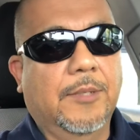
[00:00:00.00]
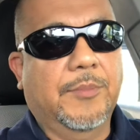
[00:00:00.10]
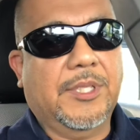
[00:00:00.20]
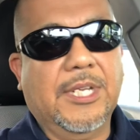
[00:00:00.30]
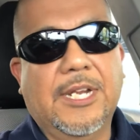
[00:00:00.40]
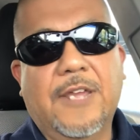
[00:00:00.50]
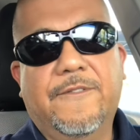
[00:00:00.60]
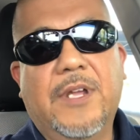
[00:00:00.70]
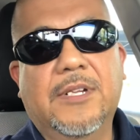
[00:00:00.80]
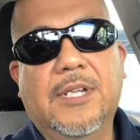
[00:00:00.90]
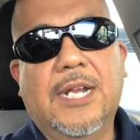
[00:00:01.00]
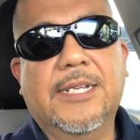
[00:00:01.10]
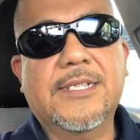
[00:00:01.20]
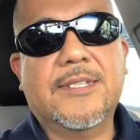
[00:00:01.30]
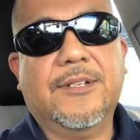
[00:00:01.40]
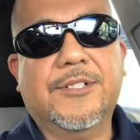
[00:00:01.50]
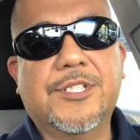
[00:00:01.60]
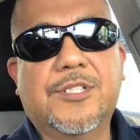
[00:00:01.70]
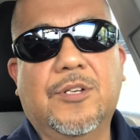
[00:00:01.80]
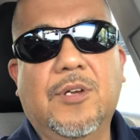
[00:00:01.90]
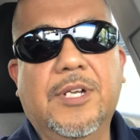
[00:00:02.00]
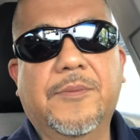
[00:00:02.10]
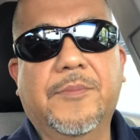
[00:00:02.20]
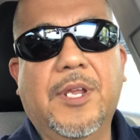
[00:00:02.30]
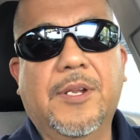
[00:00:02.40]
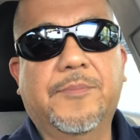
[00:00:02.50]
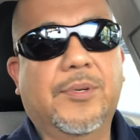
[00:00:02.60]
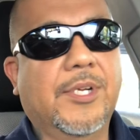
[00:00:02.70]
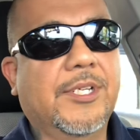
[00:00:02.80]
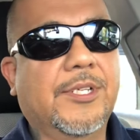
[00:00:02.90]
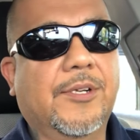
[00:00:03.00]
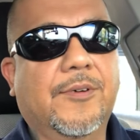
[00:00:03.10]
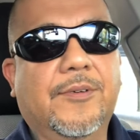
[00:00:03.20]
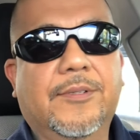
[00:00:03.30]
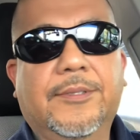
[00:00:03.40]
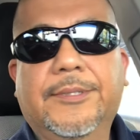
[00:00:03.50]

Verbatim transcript: but then I found it a lot easier just to go ahead and, and put, you know,